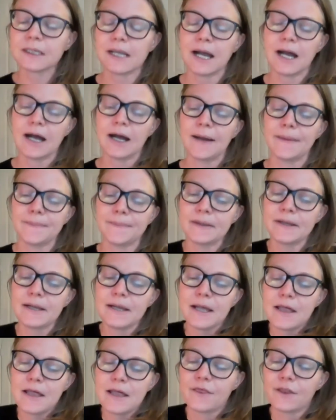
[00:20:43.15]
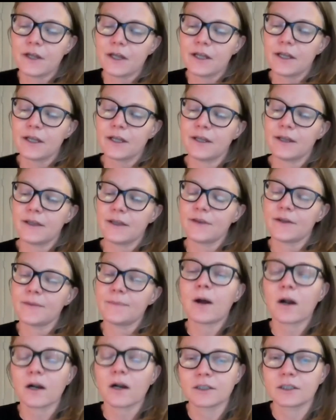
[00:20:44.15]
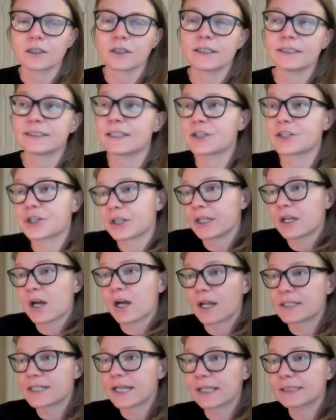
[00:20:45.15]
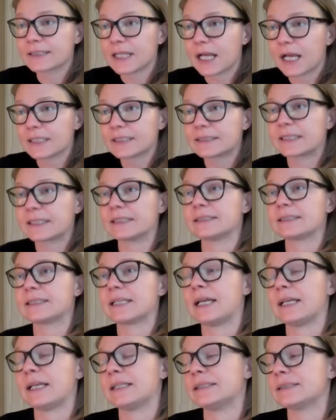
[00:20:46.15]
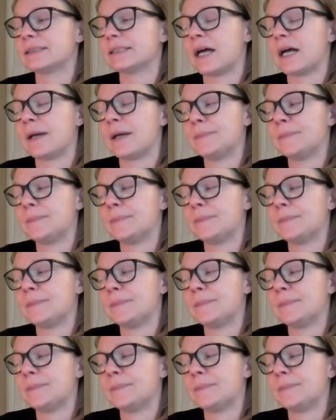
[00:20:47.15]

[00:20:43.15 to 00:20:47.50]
The partner essentially contacts us and says,